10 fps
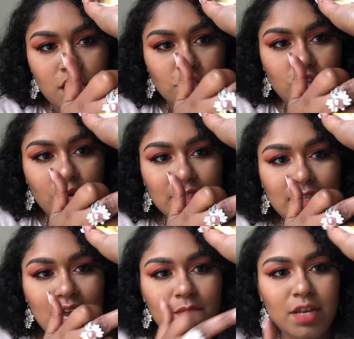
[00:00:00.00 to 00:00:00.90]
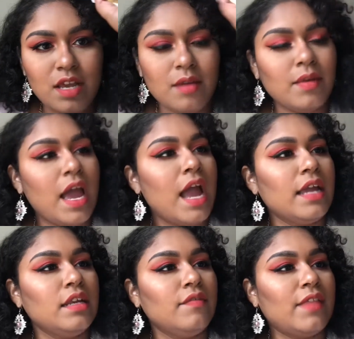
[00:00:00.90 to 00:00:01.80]
So it's coming up
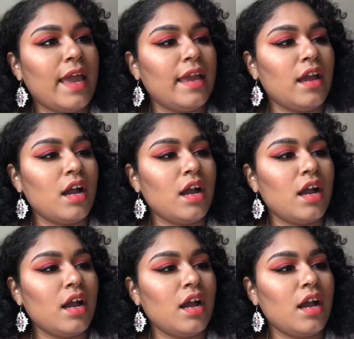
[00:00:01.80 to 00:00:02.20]
kind of like